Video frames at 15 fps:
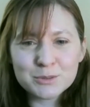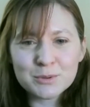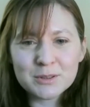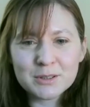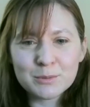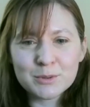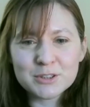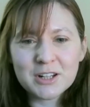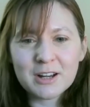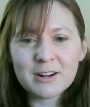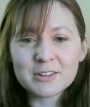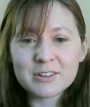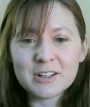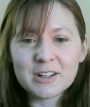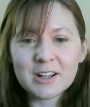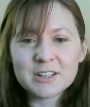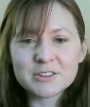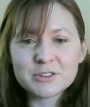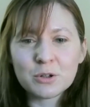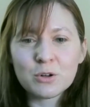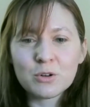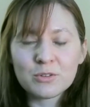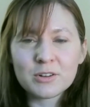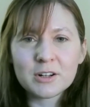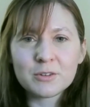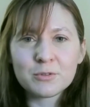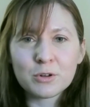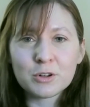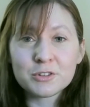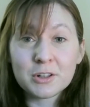which currently has over
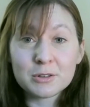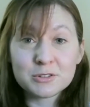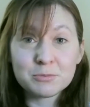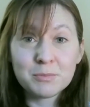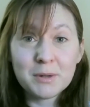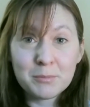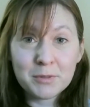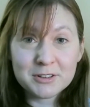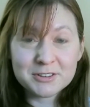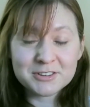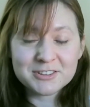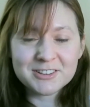4,000 members.